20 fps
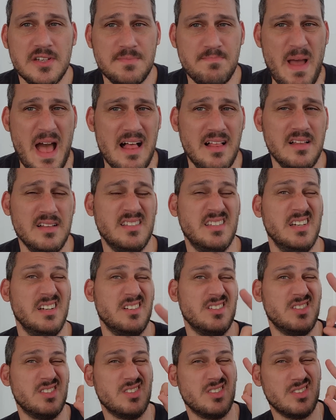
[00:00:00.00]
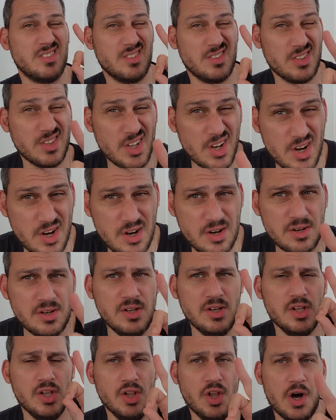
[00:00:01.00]
is Palantir's
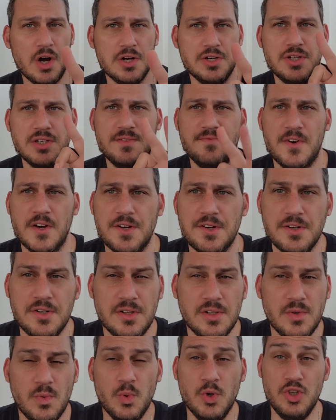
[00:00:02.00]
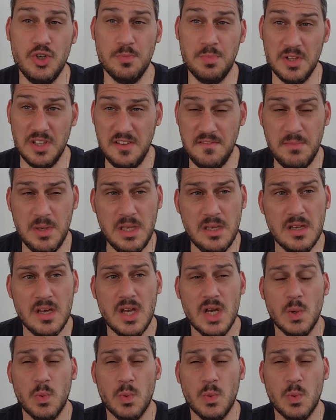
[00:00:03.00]
third largest vertical, would you believe me?